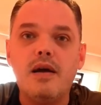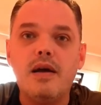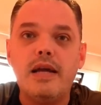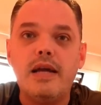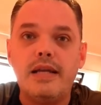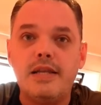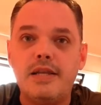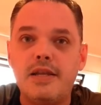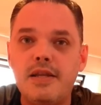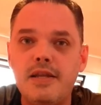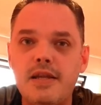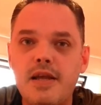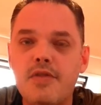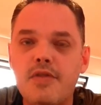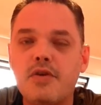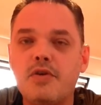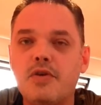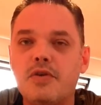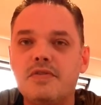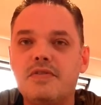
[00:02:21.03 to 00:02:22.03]
In
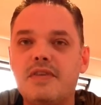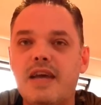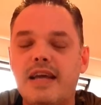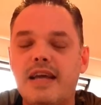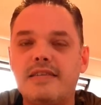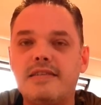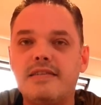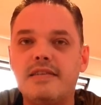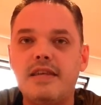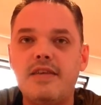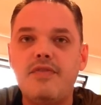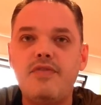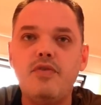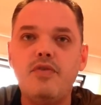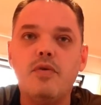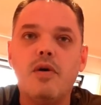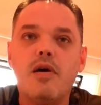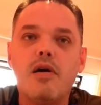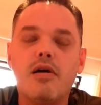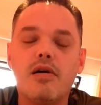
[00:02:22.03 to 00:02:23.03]
another context, if
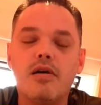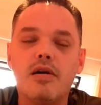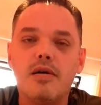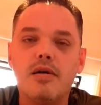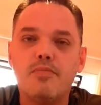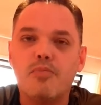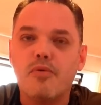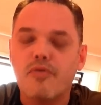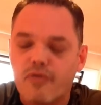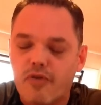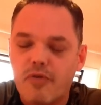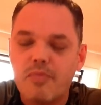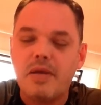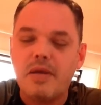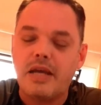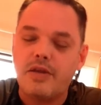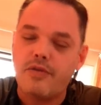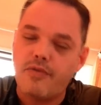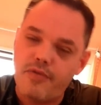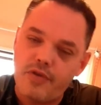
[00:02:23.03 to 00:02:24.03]
you are
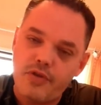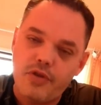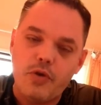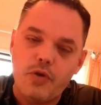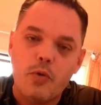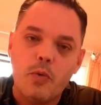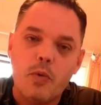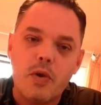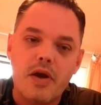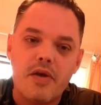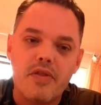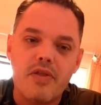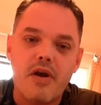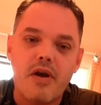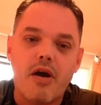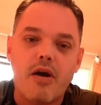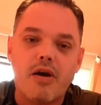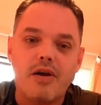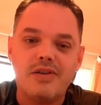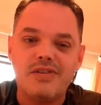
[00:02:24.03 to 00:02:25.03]
performing at a venue where
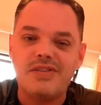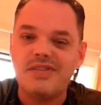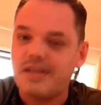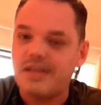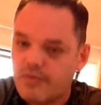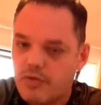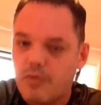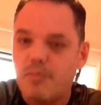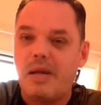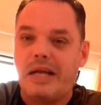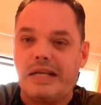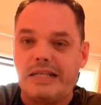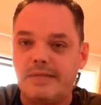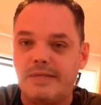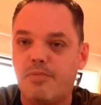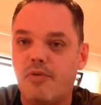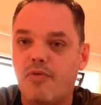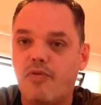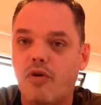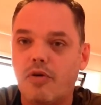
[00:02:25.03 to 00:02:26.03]
there are several
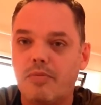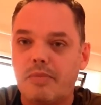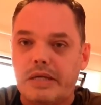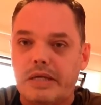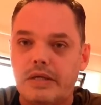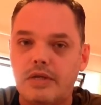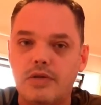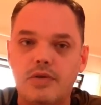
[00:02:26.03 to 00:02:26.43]
bands performing,